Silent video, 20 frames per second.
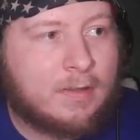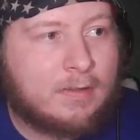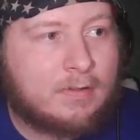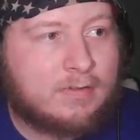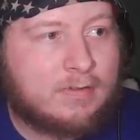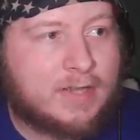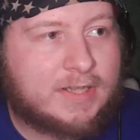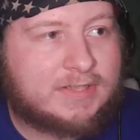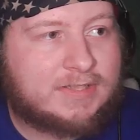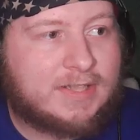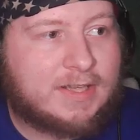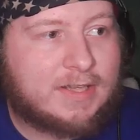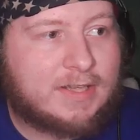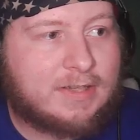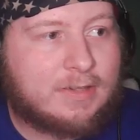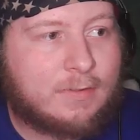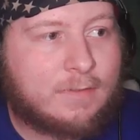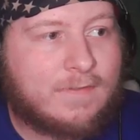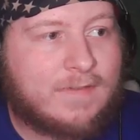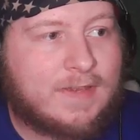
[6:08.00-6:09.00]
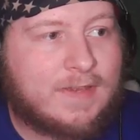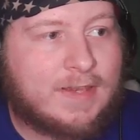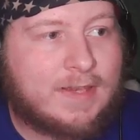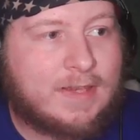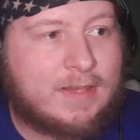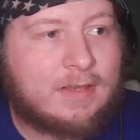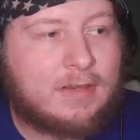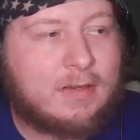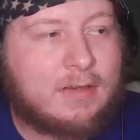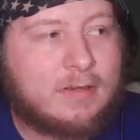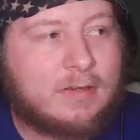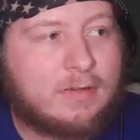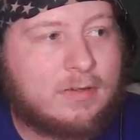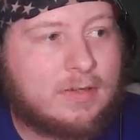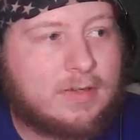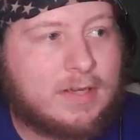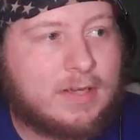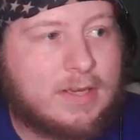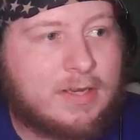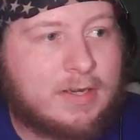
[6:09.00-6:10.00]
Let's get UV
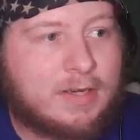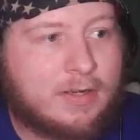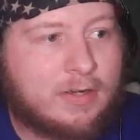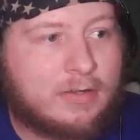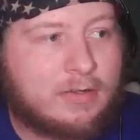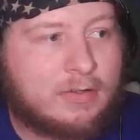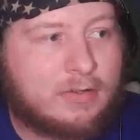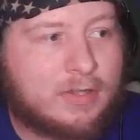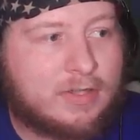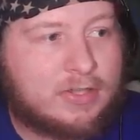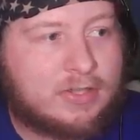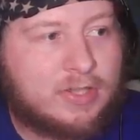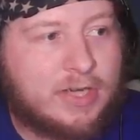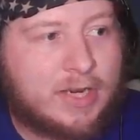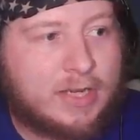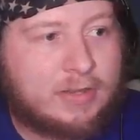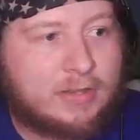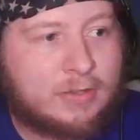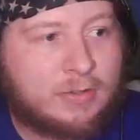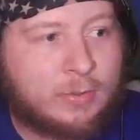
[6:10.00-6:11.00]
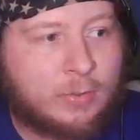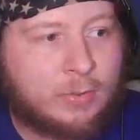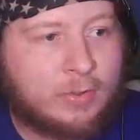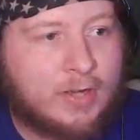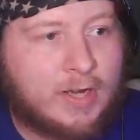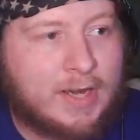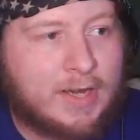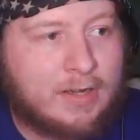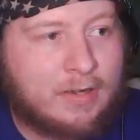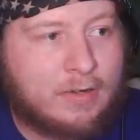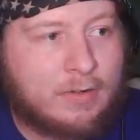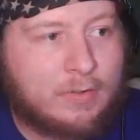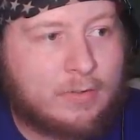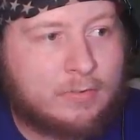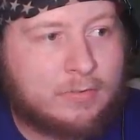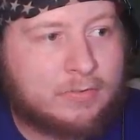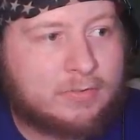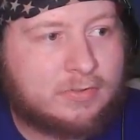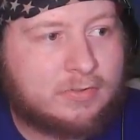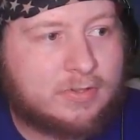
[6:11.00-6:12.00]
in here. Let's check the door
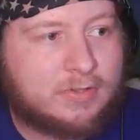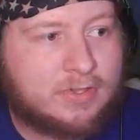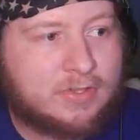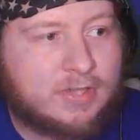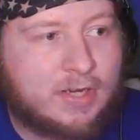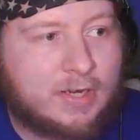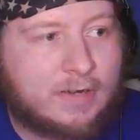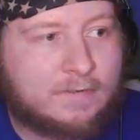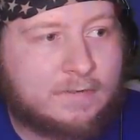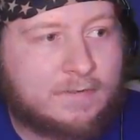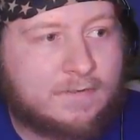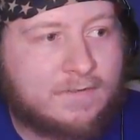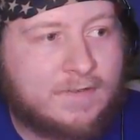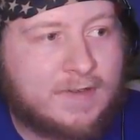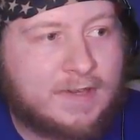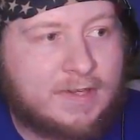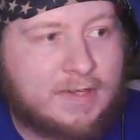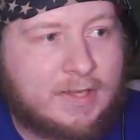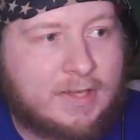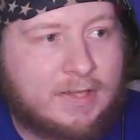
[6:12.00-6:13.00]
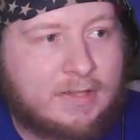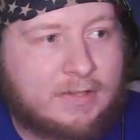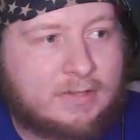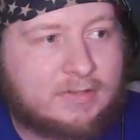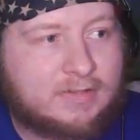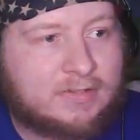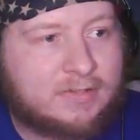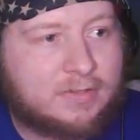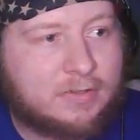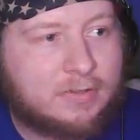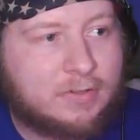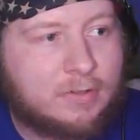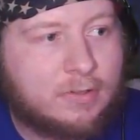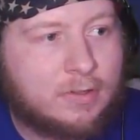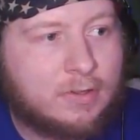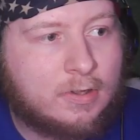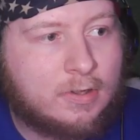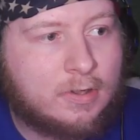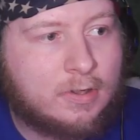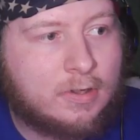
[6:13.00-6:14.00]
handles. Let's check for fingies.
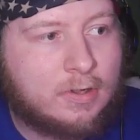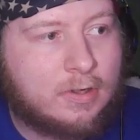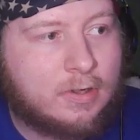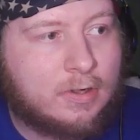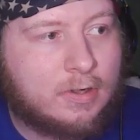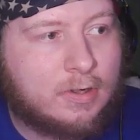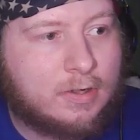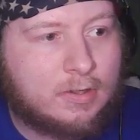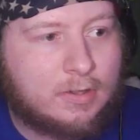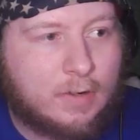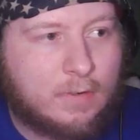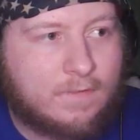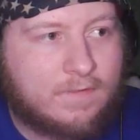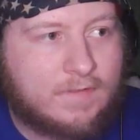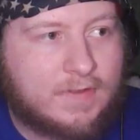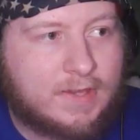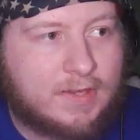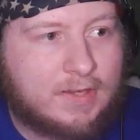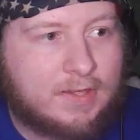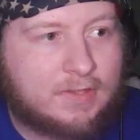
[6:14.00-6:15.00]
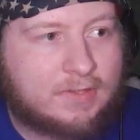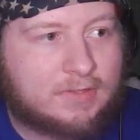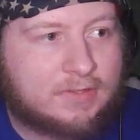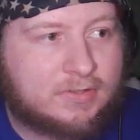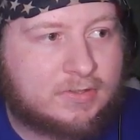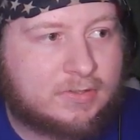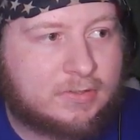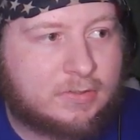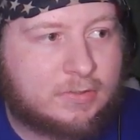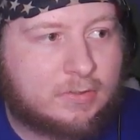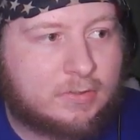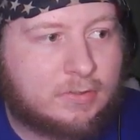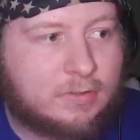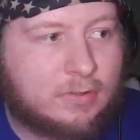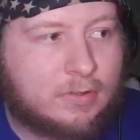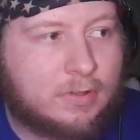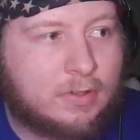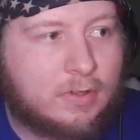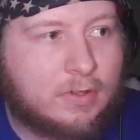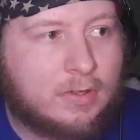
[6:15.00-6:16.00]
No fingies.
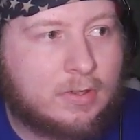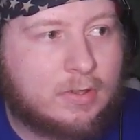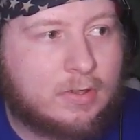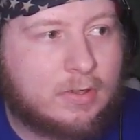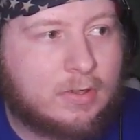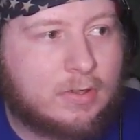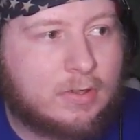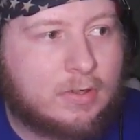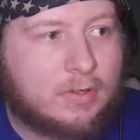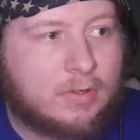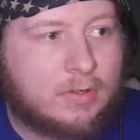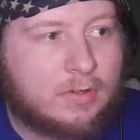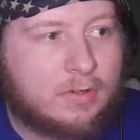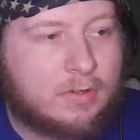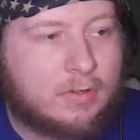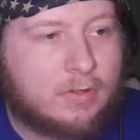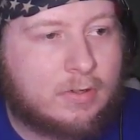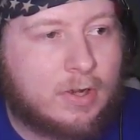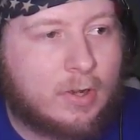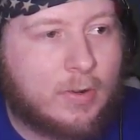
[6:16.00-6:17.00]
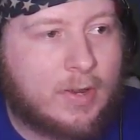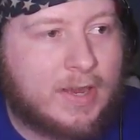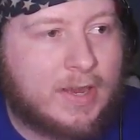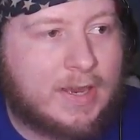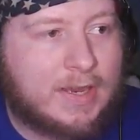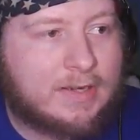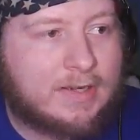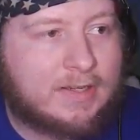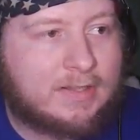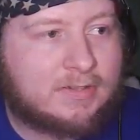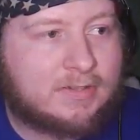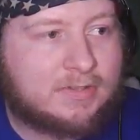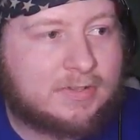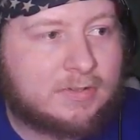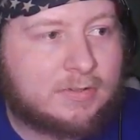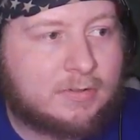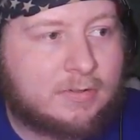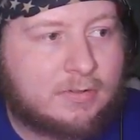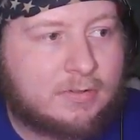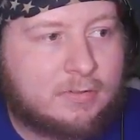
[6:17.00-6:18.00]
No handies.
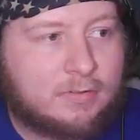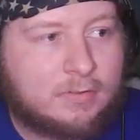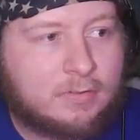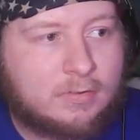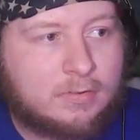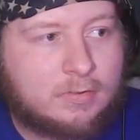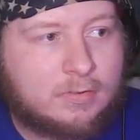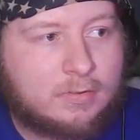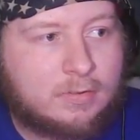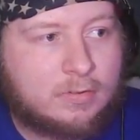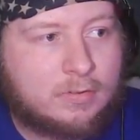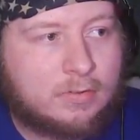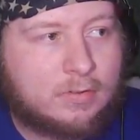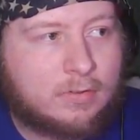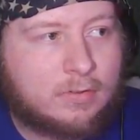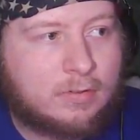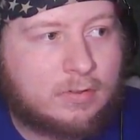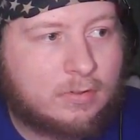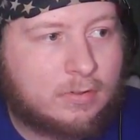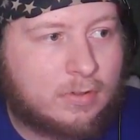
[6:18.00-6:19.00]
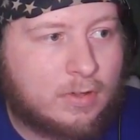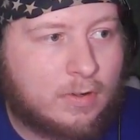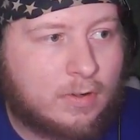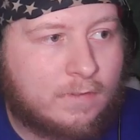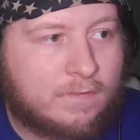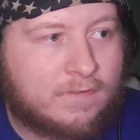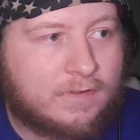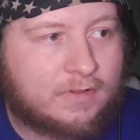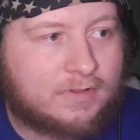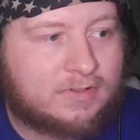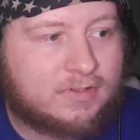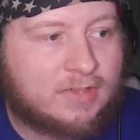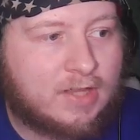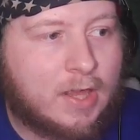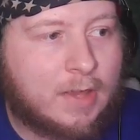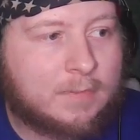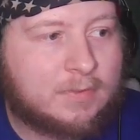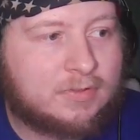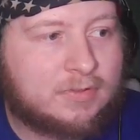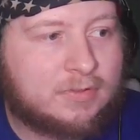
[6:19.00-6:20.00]
No
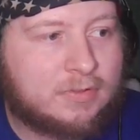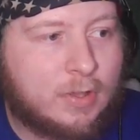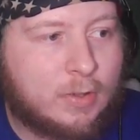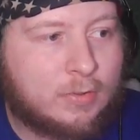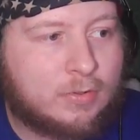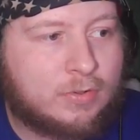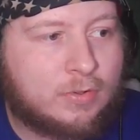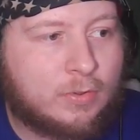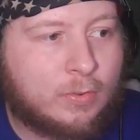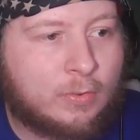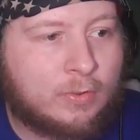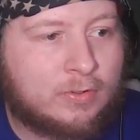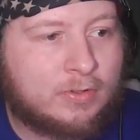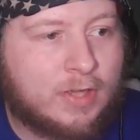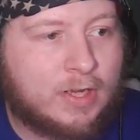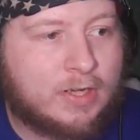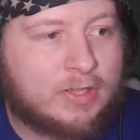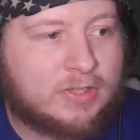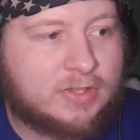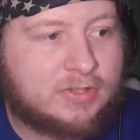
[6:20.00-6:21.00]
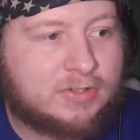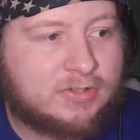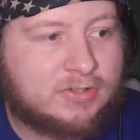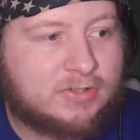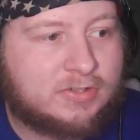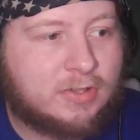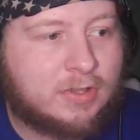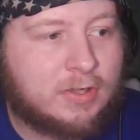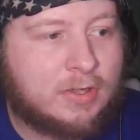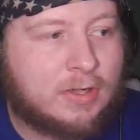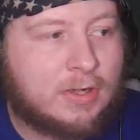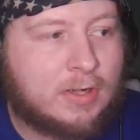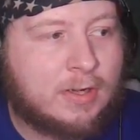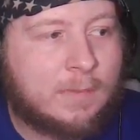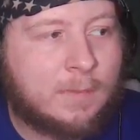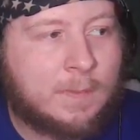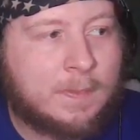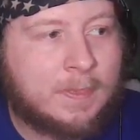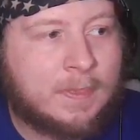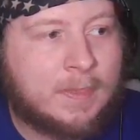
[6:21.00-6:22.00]
footsteps. No door touches.
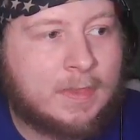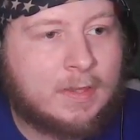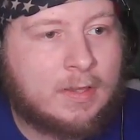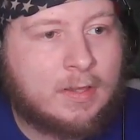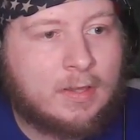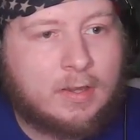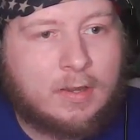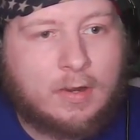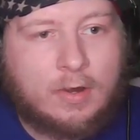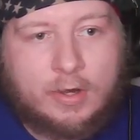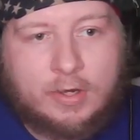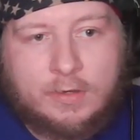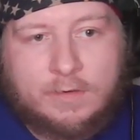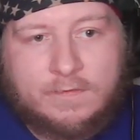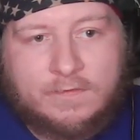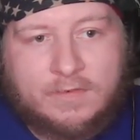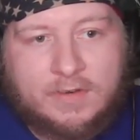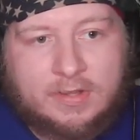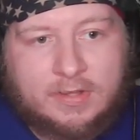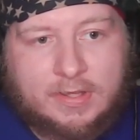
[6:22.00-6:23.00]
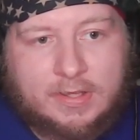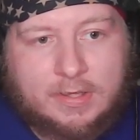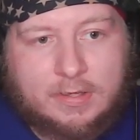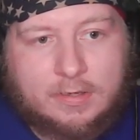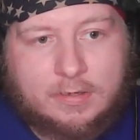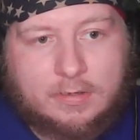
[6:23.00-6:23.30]
Are you friendly?